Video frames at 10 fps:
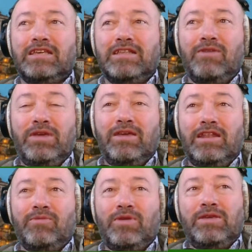like
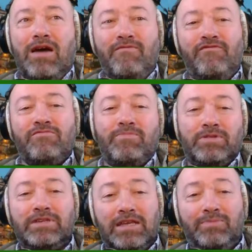we come from a
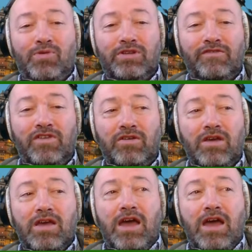particular point of view,